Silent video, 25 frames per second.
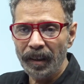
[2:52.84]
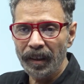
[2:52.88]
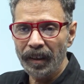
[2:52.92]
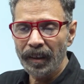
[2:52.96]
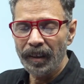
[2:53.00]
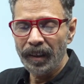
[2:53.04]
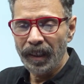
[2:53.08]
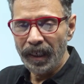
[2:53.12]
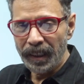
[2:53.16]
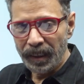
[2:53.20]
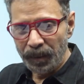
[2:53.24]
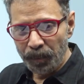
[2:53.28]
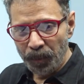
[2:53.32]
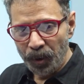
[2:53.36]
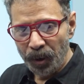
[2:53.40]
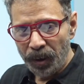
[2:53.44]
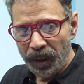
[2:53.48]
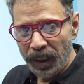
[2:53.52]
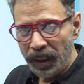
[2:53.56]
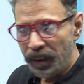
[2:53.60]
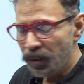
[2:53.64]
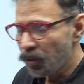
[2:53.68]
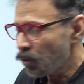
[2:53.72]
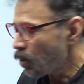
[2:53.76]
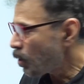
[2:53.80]
This book
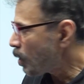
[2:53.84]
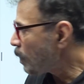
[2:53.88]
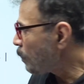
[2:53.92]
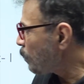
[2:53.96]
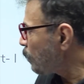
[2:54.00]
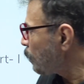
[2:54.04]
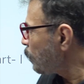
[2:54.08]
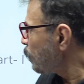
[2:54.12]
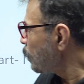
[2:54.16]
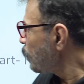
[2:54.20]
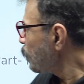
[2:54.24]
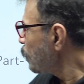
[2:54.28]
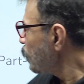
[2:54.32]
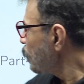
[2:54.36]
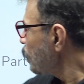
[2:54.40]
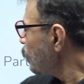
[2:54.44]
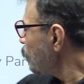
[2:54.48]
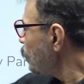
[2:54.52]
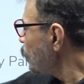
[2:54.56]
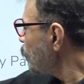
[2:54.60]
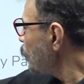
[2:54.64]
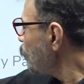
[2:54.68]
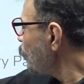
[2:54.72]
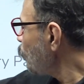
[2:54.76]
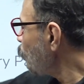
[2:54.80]
is of
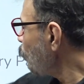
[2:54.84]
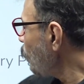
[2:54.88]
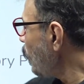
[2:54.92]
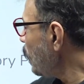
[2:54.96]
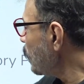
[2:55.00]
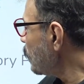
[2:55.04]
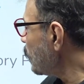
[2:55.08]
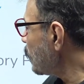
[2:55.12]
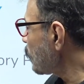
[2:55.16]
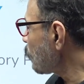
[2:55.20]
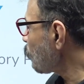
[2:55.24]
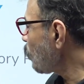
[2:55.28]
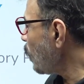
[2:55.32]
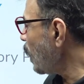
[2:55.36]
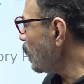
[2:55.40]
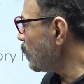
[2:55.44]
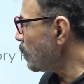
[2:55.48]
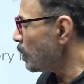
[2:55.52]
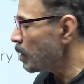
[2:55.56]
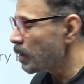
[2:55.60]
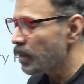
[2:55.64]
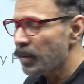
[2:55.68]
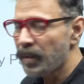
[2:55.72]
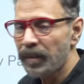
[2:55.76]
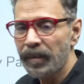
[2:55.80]
12th
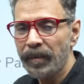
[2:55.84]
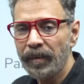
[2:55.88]
standard,